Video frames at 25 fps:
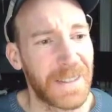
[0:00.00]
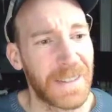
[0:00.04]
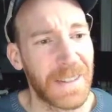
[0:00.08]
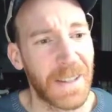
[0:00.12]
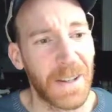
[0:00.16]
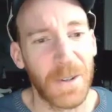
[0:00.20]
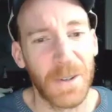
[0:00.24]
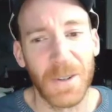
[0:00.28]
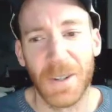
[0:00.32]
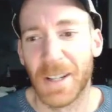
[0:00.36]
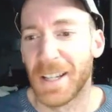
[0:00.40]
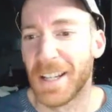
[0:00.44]

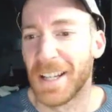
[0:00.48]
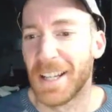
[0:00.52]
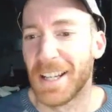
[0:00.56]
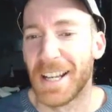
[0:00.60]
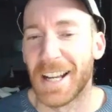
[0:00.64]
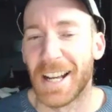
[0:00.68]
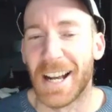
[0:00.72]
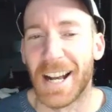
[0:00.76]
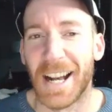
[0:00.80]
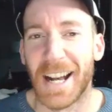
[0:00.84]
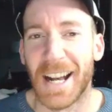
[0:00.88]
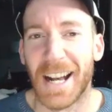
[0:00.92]
So,
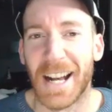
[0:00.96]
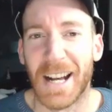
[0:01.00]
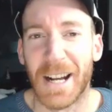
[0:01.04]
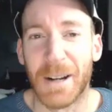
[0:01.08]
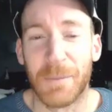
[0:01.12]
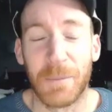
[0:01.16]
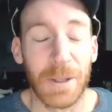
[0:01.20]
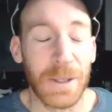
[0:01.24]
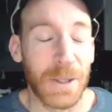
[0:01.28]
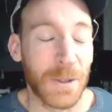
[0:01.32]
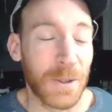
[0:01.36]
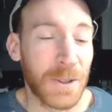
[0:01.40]

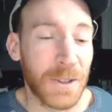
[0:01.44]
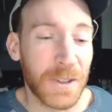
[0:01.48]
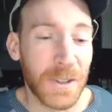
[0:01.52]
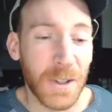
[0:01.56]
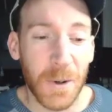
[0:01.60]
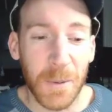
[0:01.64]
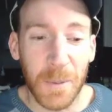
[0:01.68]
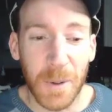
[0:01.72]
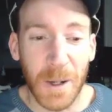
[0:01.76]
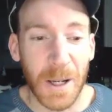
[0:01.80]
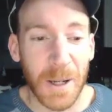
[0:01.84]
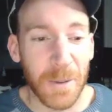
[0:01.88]
but they're
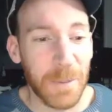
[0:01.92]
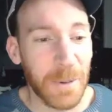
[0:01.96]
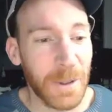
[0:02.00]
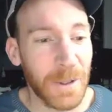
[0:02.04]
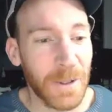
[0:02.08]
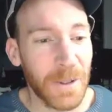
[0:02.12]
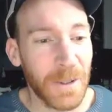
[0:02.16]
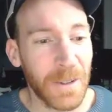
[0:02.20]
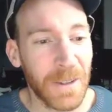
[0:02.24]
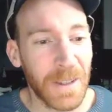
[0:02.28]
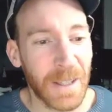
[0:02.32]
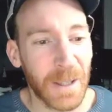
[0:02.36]
so
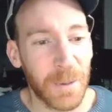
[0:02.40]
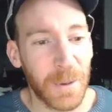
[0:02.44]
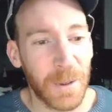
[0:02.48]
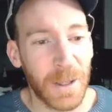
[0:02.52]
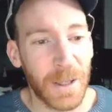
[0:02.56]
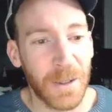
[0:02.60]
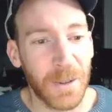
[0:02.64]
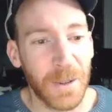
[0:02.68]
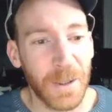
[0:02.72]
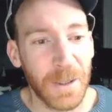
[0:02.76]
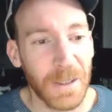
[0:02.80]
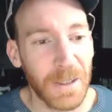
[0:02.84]
popular that we're
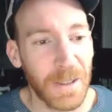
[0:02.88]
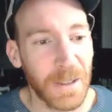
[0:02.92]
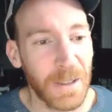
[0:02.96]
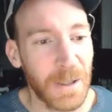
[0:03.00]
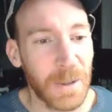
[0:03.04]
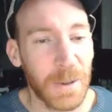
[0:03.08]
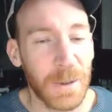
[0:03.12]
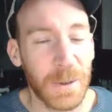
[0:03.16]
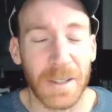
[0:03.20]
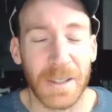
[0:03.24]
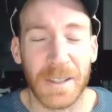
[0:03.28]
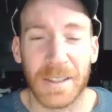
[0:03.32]
going to
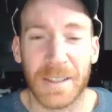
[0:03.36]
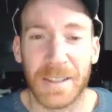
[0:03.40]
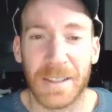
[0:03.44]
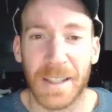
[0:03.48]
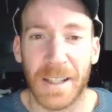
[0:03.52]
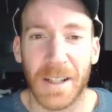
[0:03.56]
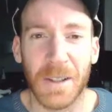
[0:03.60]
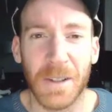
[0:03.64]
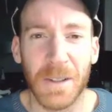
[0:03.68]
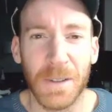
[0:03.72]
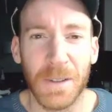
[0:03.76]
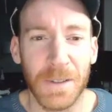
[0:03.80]
use
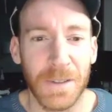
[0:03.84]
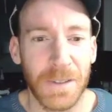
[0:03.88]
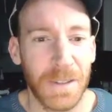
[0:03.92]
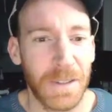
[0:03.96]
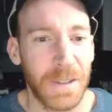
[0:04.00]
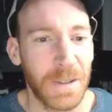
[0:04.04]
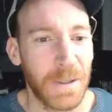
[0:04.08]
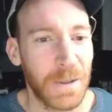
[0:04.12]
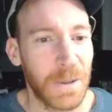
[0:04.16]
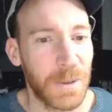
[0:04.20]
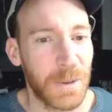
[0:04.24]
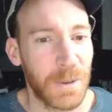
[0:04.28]
Excel
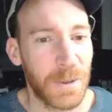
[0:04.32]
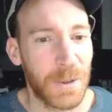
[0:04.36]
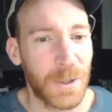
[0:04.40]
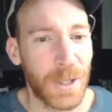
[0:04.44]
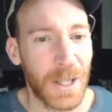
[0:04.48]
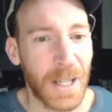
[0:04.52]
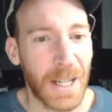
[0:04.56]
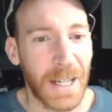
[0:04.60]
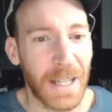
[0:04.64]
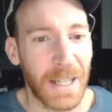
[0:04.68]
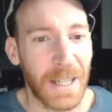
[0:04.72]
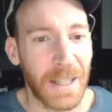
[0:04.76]
to
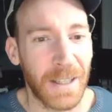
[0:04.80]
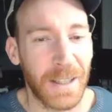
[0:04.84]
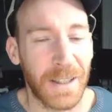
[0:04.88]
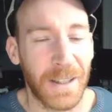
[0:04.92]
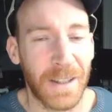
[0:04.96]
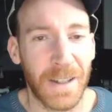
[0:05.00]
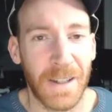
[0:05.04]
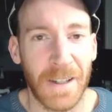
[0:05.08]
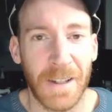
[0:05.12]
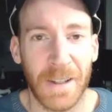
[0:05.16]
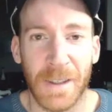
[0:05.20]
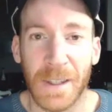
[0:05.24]
track
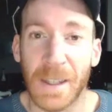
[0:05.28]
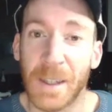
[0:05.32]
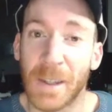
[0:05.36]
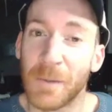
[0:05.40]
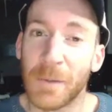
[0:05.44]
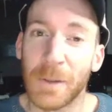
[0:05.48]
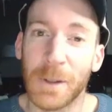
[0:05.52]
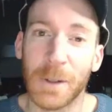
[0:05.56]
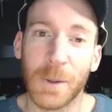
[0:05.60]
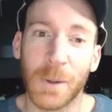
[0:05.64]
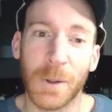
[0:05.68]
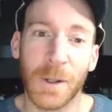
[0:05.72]
the
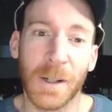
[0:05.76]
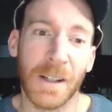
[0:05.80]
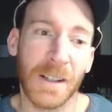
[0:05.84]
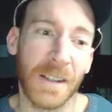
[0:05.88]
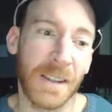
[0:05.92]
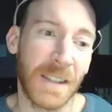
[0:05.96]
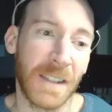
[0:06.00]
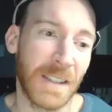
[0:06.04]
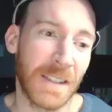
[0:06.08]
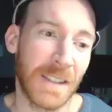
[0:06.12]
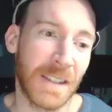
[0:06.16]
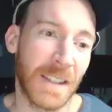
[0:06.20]
inventory on
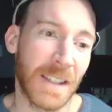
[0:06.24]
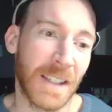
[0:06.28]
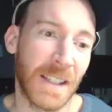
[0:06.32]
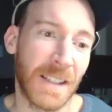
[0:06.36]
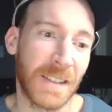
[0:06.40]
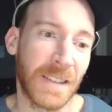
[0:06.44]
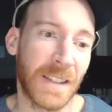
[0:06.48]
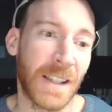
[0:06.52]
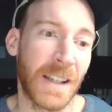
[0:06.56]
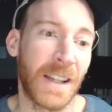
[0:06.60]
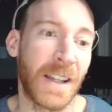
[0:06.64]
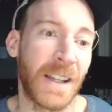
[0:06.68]
these
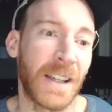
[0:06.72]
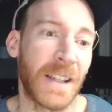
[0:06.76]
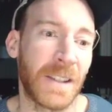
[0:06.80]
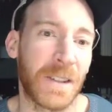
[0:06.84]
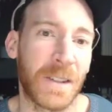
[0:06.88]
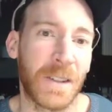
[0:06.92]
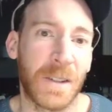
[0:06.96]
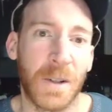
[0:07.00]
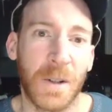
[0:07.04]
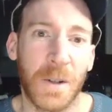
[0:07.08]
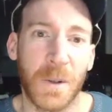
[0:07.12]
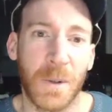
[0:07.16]
things
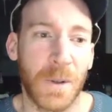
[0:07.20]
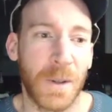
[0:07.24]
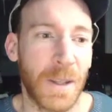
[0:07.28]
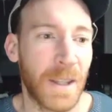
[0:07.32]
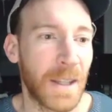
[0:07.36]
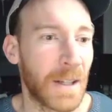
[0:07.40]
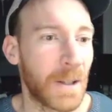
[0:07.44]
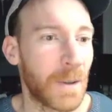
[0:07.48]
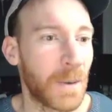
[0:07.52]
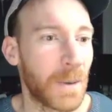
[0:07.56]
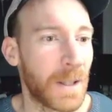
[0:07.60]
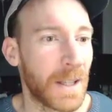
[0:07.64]
so they
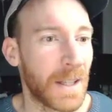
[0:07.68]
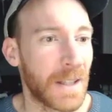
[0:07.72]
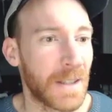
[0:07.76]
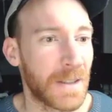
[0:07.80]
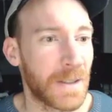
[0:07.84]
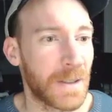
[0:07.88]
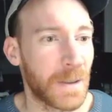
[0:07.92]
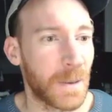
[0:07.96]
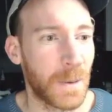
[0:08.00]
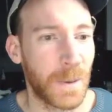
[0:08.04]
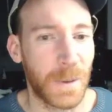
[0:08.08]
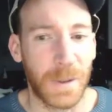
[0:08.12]
don't get
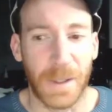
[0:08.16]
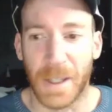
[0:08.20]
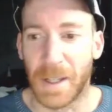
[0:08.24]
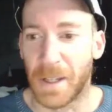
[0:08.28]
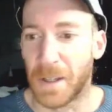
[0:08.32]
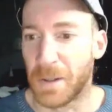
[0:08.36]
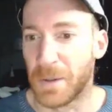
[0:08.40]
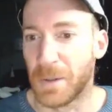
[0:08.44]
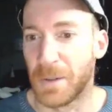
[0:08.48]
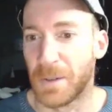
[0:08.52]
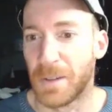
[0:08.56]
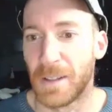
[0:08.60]
sold
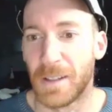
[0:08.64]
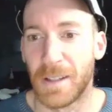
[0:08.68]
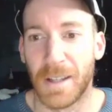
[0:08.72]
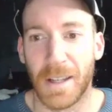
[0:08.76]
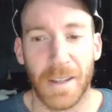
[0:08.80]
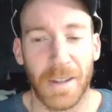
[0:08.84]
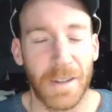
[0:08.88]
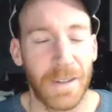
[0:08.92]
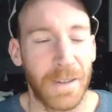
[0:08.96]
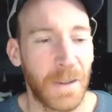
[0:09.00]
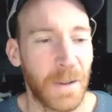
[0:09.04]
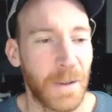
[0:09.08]
out.
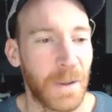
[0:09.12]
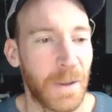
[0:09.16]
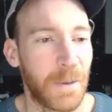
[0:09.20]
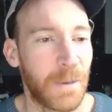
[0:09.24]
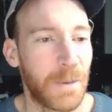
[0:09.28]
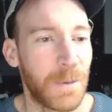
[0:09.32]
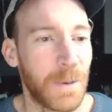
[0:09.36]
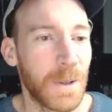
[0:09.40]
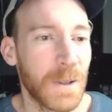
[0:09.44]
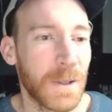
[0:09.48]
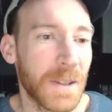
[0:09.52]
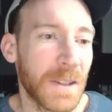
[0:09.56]
So the
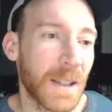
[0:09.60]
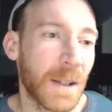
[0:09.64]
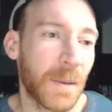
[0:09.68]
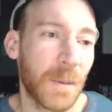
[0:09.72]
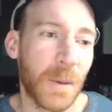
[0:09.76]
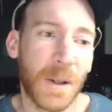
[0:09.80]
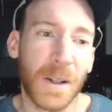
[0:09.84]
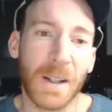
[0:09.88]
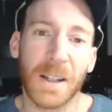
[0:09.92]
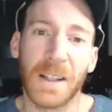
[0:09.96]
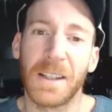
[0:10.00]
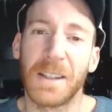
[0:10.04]
first thing
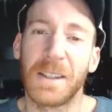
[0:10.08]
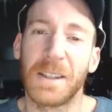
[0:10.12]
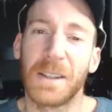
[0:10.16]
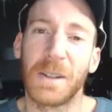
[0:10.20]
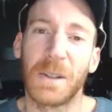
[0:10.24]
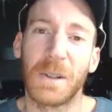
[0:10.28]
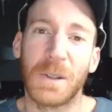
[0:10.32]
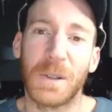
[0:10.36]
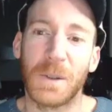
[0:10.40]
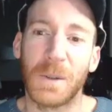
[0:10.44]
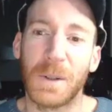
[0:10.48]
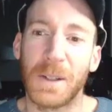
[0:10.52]
we're gonna
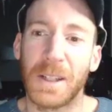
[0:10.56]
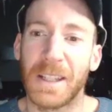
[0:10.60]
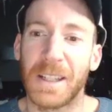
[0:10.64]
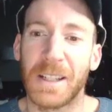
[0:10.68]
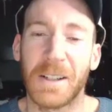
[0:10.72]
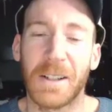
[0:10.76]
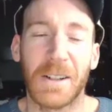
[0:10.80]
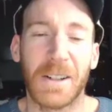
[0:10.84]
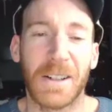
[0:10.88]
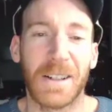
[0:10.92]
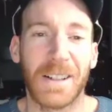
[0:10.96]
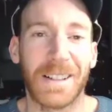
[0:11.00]
do
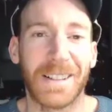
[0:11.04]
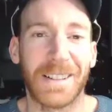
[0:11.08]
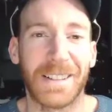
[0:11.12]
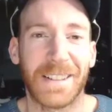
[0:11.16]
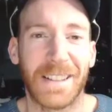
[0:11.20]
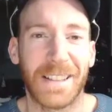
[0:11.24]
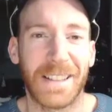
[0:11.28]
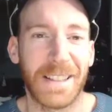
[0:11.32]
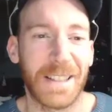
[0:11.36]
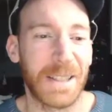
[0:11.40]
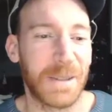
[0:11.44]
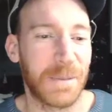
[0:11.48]
in
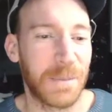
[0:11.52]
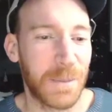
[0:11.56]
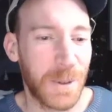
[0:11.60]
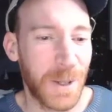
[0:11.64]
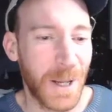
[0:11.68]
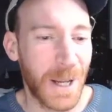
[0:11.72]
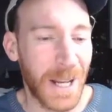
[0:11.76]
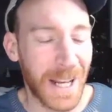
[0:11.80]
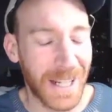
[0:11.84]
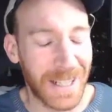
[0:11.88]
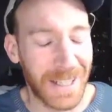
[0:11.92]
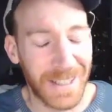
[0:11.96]
this
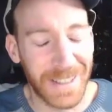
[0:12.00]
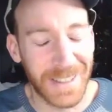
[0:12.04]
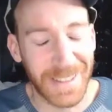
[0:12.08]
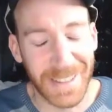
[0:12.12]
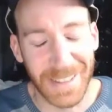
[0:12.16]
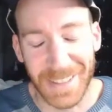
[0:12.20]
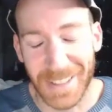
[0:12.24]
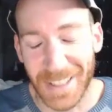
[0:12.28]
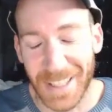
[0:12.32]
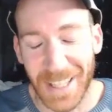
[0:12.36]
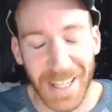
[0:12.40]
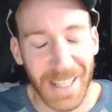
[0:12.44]
practice, I
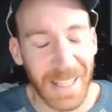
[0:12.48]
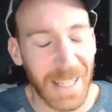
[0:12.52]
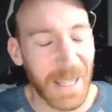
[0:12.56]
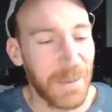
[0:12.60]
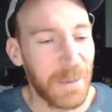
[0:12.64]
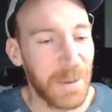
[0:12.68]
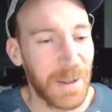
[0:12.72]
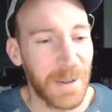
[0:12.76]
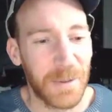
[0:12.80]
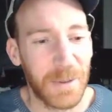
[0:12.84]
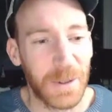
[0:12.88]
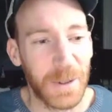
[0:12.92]
can't
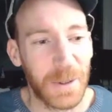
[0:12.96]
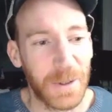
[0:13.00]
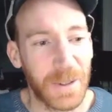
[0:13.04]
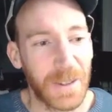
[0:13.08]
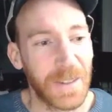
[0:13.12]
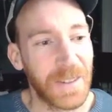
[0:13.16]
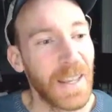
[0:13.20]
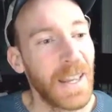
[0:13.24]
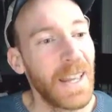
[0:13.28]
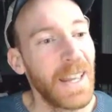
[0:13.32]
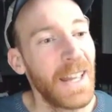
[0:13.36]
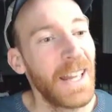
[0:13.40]
believe I'm doing
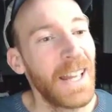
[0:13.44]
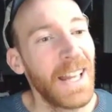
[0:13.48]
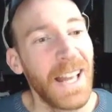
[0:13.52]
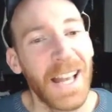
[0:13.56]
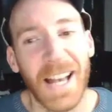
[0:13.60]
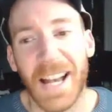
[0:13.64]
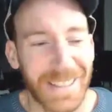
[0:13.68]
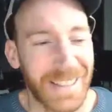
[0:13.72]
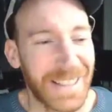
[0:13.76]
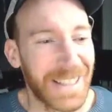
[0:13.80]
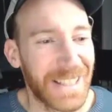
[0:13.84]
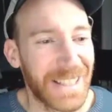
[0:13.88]
this,
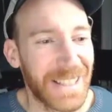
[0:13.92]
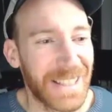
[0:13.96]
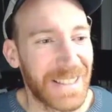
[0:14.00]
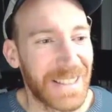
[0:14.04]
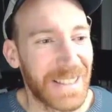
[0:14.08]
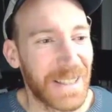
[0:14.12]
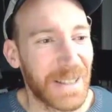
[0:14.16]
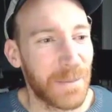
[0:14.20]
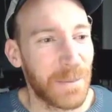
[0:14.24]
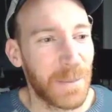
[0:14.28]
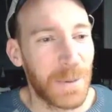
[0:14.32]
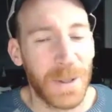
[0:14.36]
is
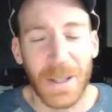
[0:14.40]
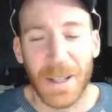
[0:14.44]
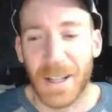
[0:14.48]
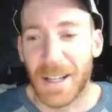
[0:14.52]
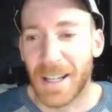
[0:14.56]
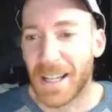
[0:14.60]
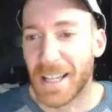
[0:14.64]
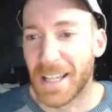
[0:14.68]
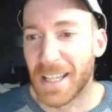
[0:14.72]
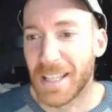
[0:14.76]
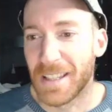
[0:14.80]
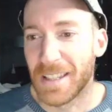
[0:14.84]

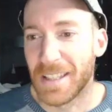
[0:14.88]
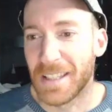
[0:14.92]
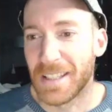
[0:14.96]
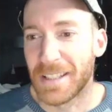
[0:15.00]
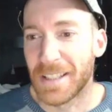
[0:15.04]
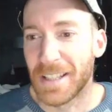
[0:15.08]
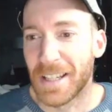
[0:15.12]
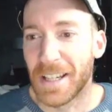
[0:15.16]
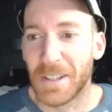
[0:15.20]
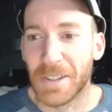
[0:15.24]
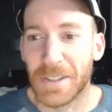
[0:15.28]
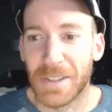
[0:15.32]
apply the
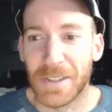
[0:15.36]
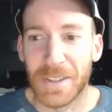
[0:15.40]
title